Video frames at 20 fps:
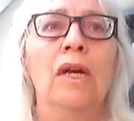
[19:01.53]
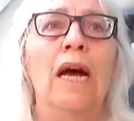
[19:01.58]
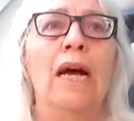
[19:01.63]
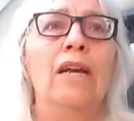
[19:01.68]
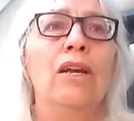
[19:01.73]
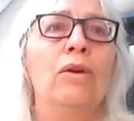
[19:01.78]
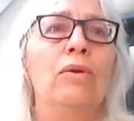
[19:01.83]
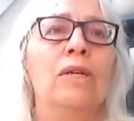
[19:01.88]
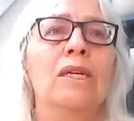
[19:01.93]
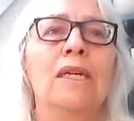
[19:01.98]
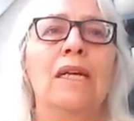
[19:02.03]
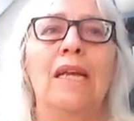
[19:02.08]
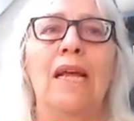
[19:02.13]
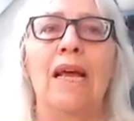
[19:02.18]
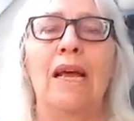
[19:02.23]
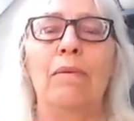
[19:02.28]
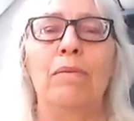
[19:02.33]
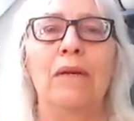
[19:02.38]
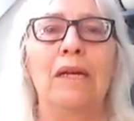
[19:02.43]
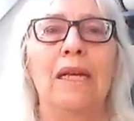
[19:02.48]
I know what's going to
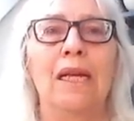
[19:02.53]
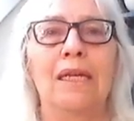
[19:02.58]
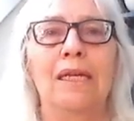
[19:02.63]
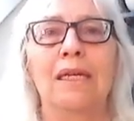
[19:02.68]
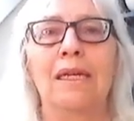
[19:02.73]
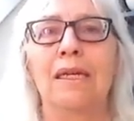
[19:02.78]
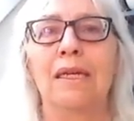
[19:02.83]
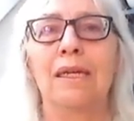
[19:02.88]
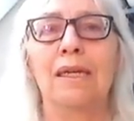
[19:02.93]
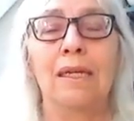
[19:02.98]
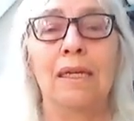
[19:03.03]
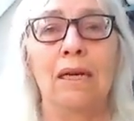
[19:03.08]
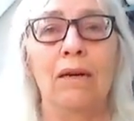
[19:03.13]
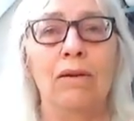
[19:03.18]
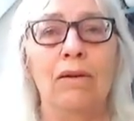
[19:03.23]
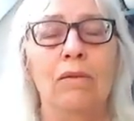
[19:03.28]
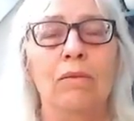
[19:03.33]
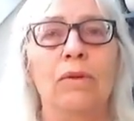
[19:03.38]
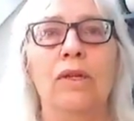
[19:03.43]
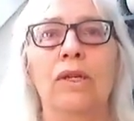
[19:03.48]
happen next and it's
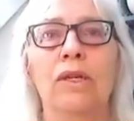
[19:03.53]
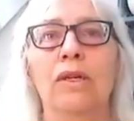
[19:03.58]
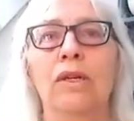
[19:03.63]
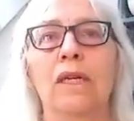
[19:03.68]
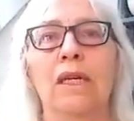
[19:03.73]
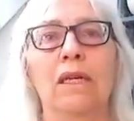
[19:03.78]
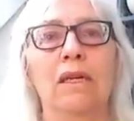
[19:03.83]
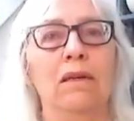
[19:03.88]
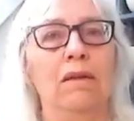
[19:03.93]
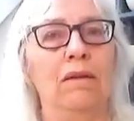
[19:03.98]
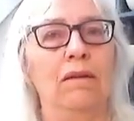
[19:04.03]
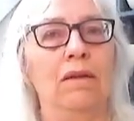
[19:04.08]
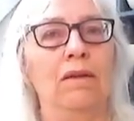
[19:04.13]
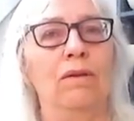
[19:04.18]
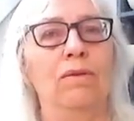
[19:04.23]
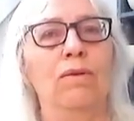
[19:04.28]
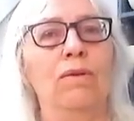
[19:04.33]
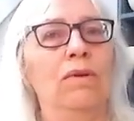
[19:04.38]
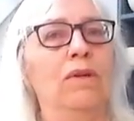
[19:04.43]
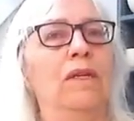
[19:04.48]
terrible, and you get
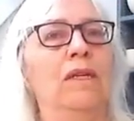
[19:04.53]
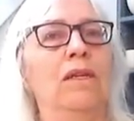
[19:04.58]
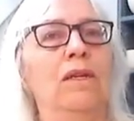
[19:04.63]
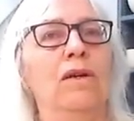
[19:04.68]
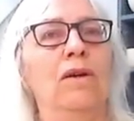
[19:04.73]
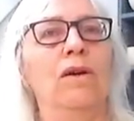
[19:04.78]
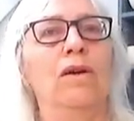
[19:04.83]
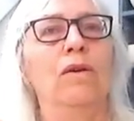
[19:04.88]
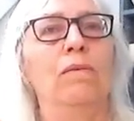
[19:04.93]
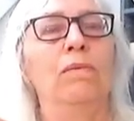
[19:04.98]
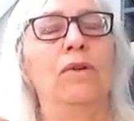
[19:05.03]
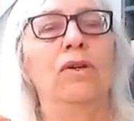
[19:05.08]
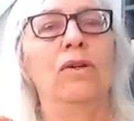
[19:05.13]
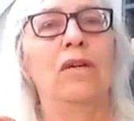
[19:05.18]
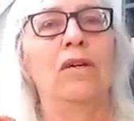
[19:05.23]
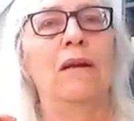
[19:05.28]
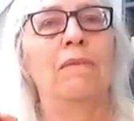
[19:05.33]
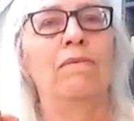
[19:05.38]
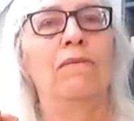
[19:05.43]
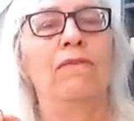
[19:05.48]
caught in the
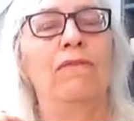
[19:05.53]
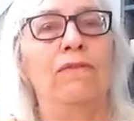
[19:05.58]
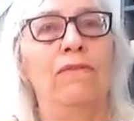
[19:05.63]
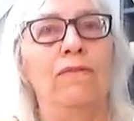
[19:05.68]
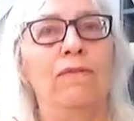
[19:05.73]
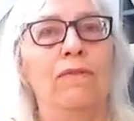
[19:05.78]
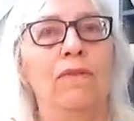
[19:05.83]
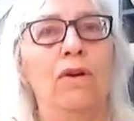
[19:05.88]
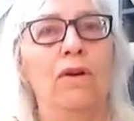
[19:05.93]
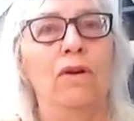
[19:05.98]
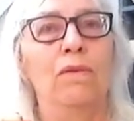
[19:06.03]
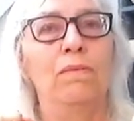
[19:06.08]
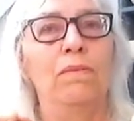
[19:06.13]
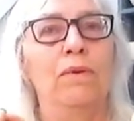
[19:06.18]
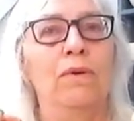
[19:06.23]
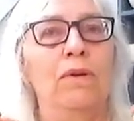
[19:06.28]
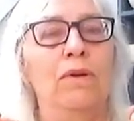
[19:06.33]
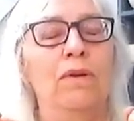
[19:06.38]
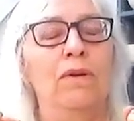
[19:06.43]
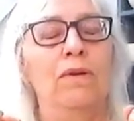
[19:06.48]
hope,
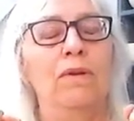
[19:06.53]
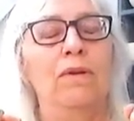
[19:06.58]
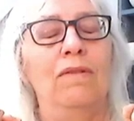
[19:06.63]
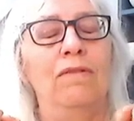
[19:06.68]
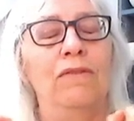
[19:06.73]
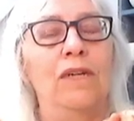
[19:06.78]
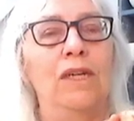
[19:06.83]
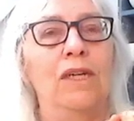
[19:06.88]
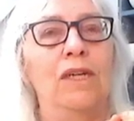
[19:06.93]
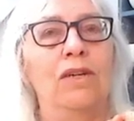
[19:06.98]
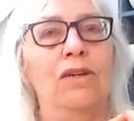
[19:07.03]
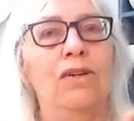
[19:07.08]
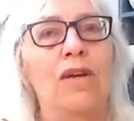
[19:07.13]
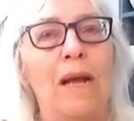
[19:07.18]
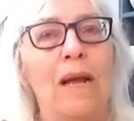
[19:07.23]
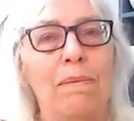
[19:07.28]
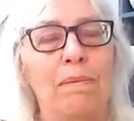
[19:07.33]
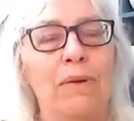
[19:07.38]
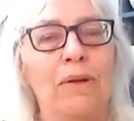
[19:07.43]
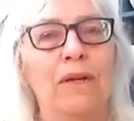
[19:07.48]
fear
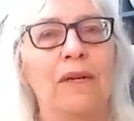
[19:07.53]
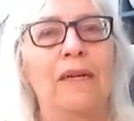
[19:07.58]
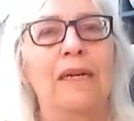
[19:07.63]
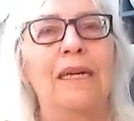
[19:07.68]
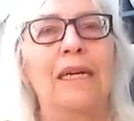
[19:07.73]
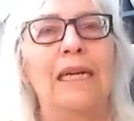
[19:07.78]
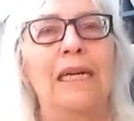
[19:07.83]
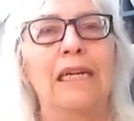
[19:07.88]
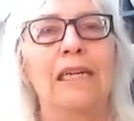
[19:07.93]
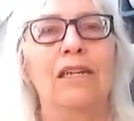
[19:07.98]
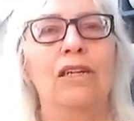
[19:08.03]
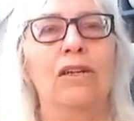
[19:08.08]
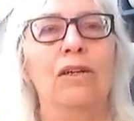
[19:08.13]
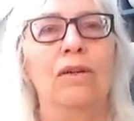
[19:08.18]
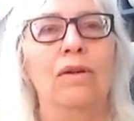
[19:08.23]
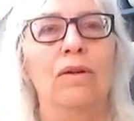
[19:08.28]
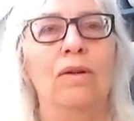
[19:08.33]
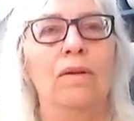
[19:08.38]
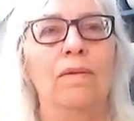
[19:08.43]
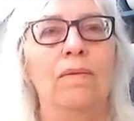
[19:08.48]
trap,
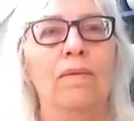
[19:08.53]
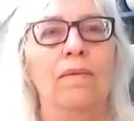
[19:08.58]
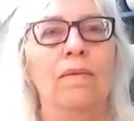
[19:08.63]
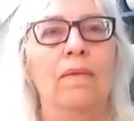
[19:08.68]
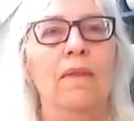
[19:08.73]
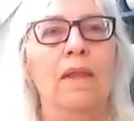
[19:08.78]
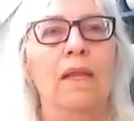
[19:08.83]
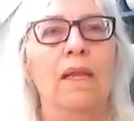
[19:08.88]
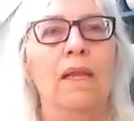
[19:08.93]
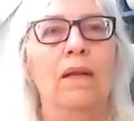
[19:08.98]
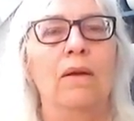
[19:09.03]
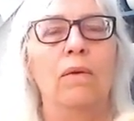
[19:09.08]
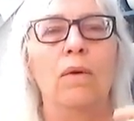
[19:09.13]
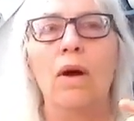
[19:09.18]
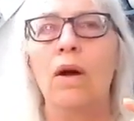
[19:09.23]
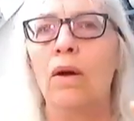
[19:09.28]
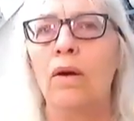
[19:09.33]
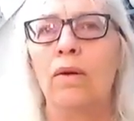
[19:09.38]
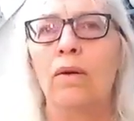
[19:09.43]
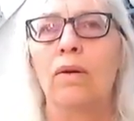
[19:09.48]
into,
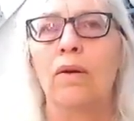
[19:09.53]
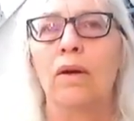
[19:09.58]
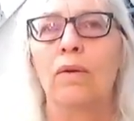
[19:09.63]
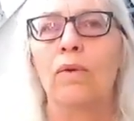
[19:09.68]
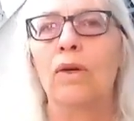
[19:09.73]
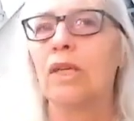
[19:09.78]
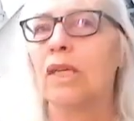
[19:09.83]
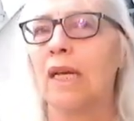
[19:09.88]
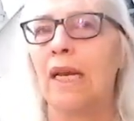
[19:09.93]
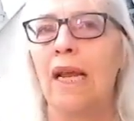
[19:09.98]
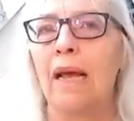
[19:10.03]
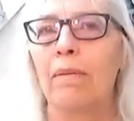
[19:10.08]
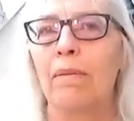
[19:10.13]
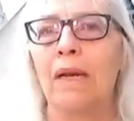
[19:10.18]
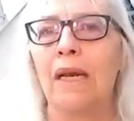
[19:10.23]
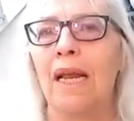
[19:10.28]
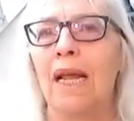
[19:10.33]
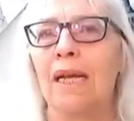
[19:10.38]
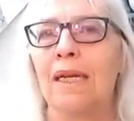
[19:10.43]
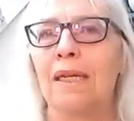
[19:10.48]
whoa, what's going to
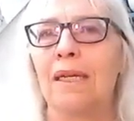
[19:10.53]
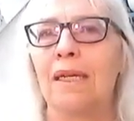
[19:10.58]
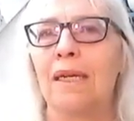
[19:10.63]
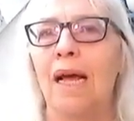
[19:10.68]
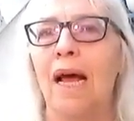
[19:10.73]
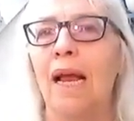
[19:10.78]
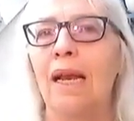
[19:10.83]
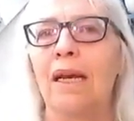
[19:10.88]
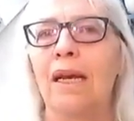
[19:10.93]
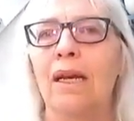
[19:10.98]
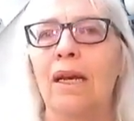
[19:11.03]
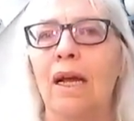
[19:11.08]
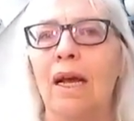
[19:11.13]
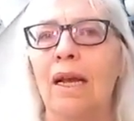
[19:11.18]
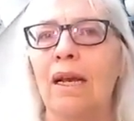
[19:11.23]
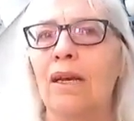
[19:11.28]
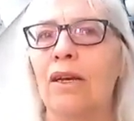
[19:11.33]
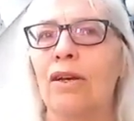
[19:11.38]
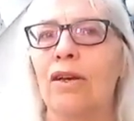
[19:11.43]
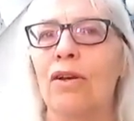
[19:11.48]
happen next?
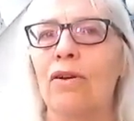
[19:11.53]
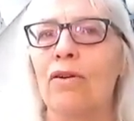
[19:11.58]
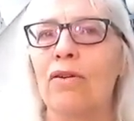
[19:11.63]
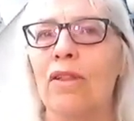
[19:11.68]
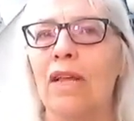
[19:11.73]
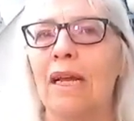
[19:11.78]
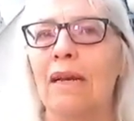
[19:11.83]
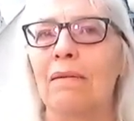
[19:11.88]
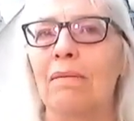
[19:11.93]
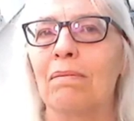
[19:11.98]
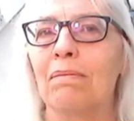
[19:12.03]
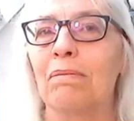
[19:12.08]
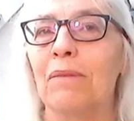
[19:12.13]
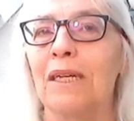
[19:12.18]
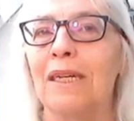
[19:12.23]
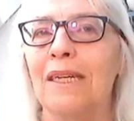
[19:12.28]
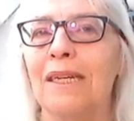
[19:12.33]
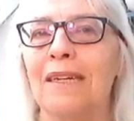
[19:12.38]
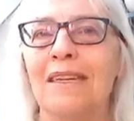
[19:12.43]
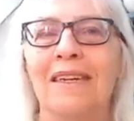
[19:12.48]
I don't know that,
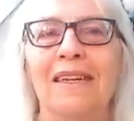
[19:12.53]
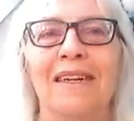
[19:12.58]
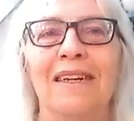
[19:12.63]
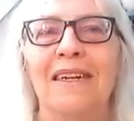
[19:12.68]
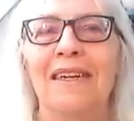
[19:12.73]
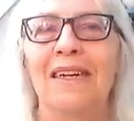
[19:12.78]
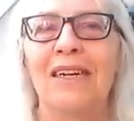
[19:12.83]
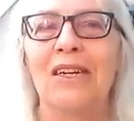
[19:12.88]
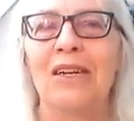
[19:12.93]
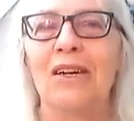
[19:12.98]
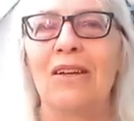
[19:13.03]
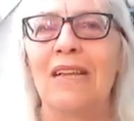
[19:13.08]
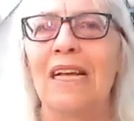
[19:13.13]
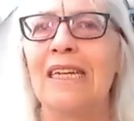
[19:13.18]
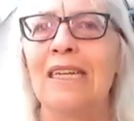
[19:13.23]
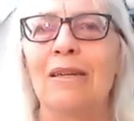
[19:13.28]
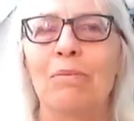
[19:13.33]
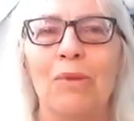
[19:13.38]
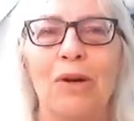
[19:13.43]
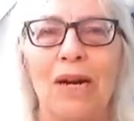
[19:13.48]
but
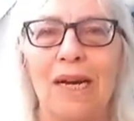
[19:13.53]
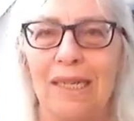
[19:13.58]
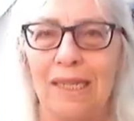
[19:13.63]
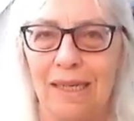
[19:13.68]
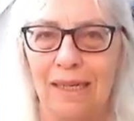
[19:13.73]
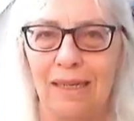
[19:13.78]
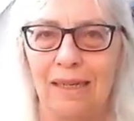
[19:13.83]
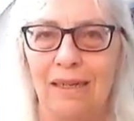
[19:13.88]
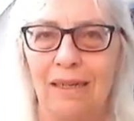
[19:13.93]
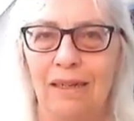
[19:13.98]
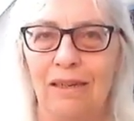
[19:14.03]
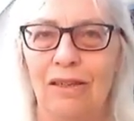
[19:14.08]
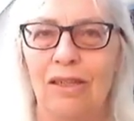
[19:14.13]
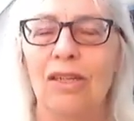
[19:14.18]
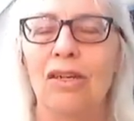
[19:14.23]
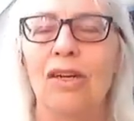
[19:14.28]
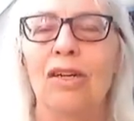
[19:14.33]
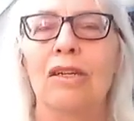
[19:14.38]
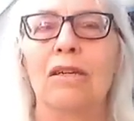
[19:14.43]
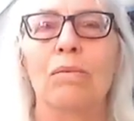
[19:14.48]
that's surprising. You
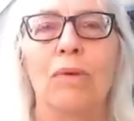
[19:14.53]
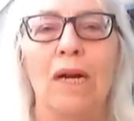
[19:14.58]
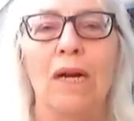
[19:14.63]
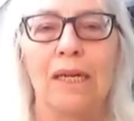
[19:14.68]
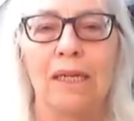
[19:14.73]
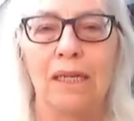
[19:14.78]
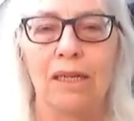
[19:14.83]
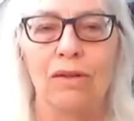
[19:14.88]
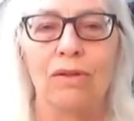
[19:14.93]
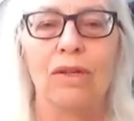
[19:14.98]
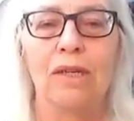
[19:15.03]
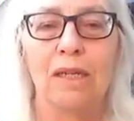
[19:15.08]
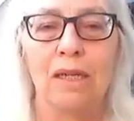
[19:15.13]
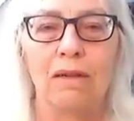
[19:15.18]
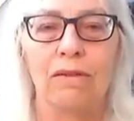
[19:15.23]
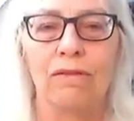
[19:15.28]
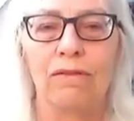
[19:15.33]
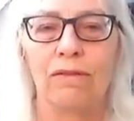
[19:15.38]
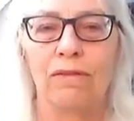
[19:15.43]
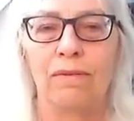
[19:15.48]
start surprising
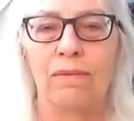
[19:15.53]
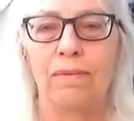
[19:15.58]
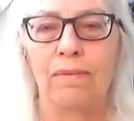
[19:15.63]
yourself.